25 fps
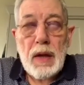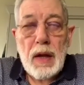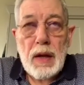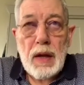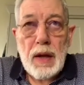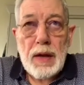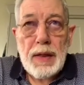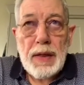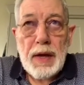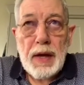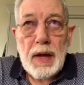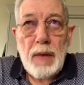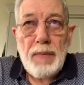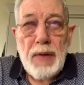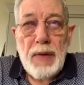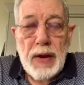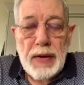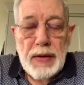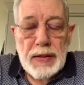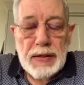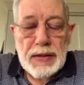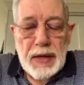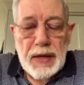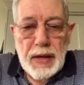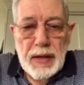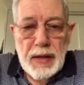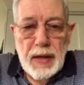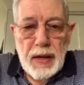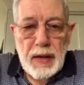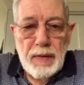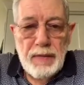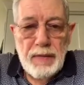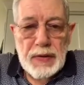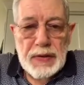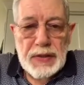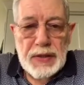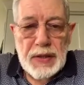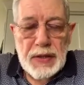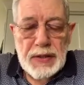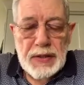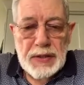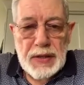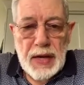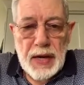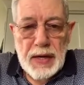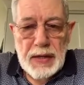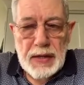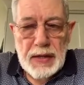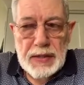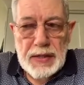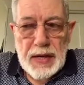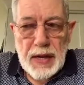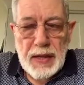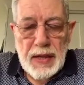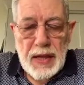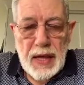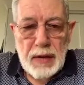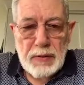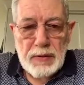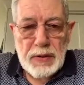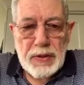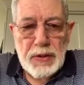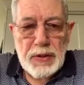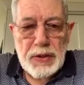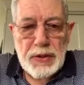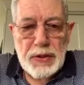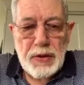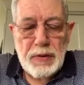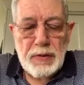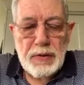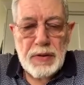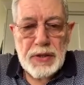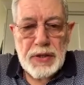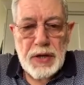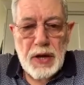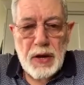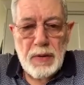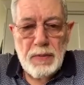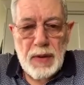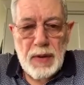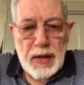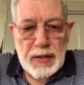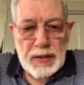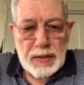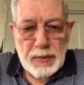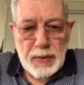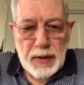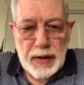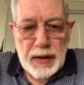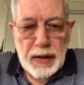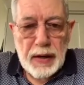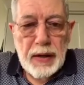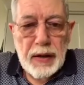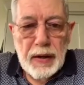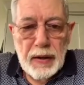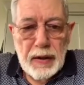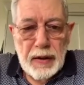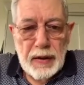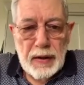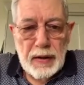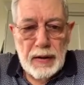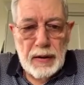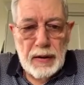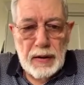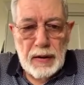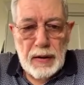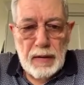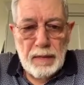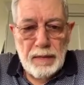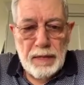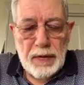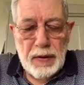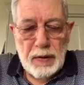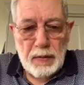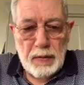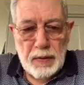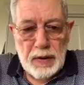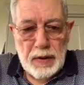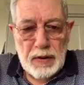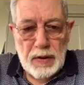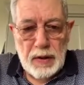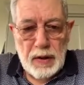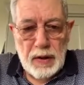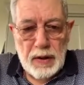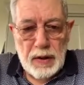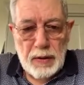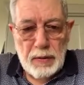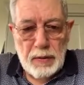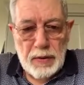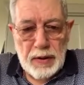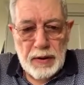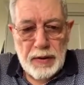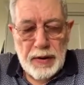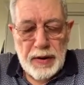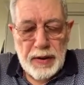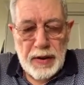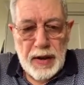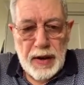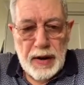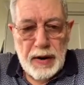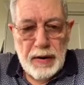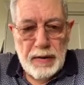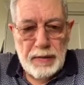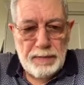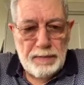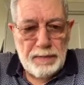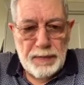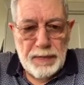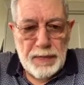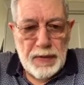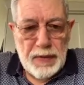I think I'm right in saying that Infosys sent 10,000 students home last week that were at their